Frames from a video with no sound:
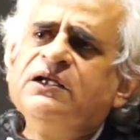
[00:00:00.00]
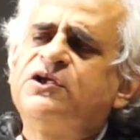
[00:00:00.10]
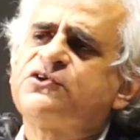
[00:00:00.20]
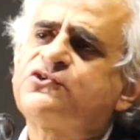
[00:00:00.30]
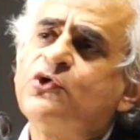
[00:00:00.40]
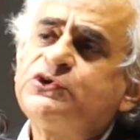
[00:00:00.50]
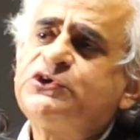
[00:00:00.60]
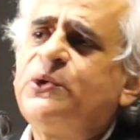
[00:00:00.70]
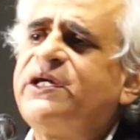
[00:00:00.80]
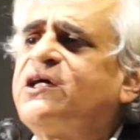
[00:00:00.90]
The
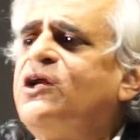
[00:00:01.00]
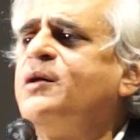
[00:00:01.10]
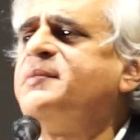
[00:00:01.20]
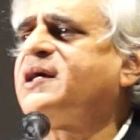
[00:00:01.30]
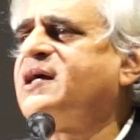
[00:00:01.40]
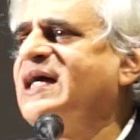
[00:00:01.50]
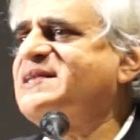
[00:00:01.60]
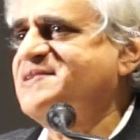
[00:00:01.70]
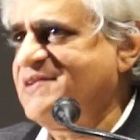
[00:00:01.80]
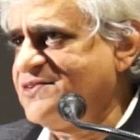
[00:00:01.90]
socio-economic
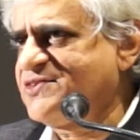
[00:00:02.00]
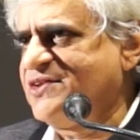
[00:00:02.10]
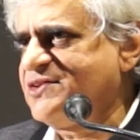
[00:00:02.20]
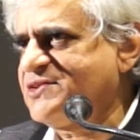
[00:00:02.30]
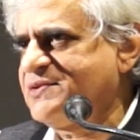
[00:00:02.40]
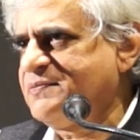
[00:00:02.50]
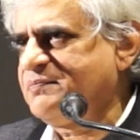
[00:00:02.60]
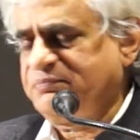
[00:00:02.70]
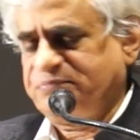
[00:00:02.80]
caste census